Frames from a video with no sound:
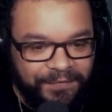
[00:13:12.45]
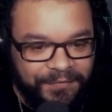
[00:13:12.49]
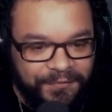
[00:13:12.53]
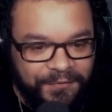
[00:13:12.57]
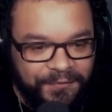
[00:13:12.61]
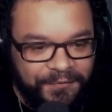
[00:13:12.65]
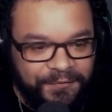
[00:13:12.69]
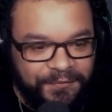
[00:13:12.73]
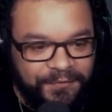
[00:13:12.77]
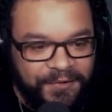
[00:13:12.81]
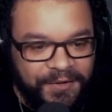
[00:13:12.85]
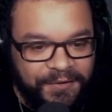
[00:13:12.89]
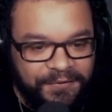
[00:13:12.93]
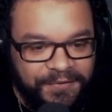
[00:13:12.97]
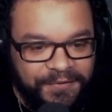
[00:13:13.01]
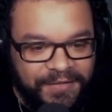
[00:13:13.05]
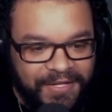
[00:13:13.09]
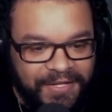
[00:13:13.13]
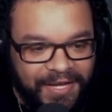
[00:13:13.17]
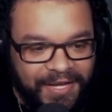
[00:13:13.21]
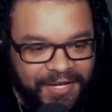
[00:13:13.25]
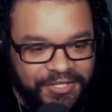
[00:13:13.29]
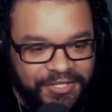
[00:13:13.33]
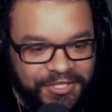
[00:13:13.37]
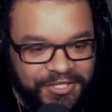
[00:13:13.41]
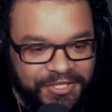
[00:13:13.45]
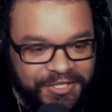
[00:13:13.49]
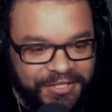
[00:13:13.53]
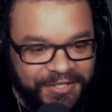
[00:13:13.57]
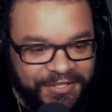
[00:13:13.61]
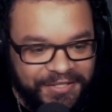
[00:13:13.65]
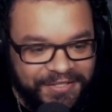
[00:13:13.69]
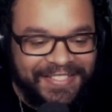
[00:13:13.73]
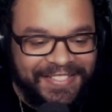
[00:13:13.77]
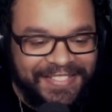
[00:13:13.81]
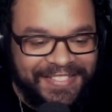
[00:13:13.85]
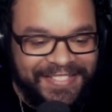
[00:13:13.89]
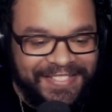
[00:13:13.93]
58
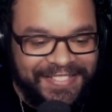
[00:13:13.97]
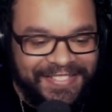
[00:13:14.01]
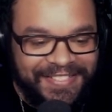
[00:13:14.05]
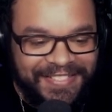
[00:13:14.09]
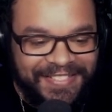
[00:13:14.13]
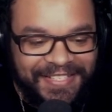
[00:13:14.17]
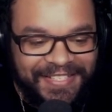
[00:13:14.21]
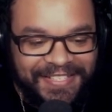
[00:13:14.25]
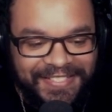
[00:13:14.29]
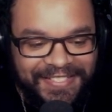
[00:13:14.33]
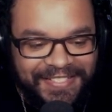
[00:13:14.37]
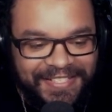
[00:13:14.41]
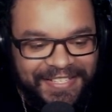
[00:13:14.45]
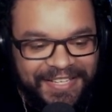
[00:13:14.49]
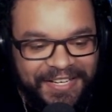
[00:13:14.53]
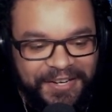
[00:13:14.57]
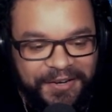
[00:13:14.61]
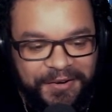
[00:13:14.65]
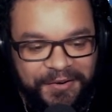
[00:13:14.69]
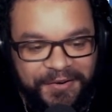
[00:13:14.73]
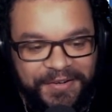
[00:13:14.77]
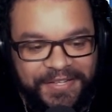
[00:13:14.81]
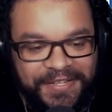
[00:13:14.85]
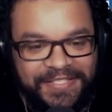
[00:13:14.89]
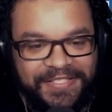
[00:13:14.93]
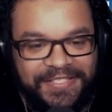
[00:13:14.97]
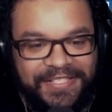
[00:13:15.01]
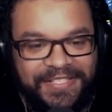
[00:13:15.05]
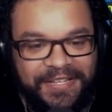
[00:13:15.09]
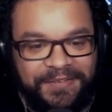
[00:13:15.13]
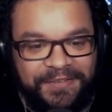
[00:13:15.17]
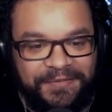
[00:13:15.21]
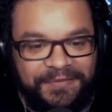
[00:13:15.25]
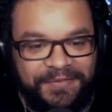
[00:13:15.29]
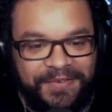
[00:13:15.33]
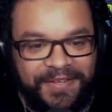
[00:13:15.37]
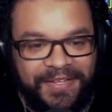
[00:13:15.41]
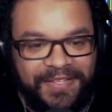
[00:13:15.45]
shields, 60 increased
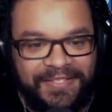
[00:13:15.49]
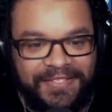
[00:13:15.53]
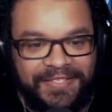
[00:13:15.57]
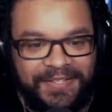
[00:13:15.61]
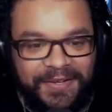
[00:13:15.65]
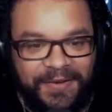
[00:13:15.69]
defense.